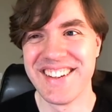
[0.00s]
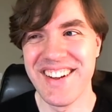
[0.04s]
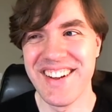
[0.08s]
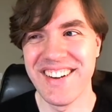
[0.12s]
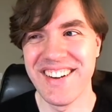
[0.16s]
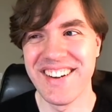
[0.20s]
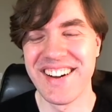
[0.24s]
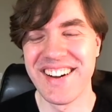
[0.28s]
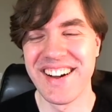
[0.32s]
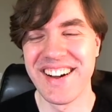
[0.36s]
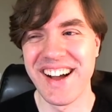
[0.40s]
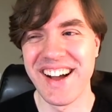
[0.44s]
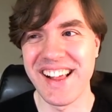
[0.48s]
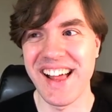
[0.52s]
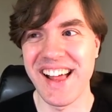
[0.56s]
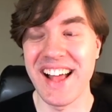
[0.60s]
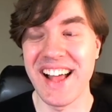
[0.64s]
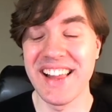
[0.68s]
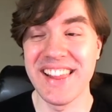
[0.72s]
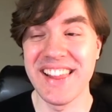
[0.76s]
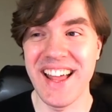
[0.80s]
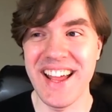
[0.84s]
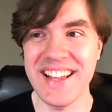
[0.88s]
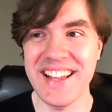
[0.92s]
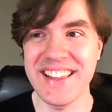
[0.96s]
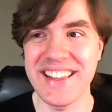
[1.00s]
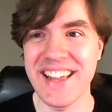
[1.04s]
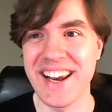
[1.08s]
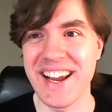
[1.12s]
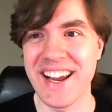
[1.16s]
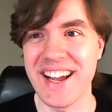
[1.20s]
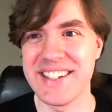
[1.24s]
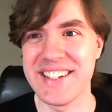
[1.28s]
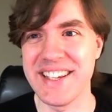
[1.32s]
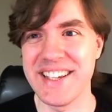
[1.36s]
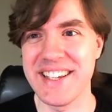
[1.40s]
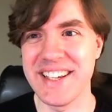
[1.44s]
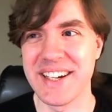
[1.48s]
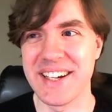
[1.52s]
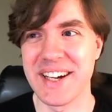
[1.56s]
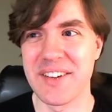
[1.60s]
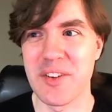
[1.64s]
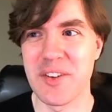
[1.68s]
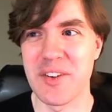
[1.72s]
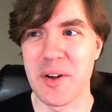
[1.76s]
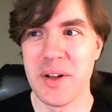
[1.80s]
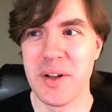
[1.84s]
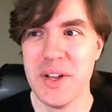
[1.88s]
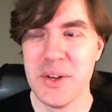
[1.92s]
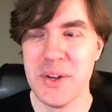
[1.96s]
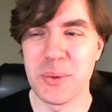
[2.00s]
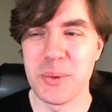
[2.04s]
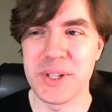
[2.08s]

I, I, like that idea of a.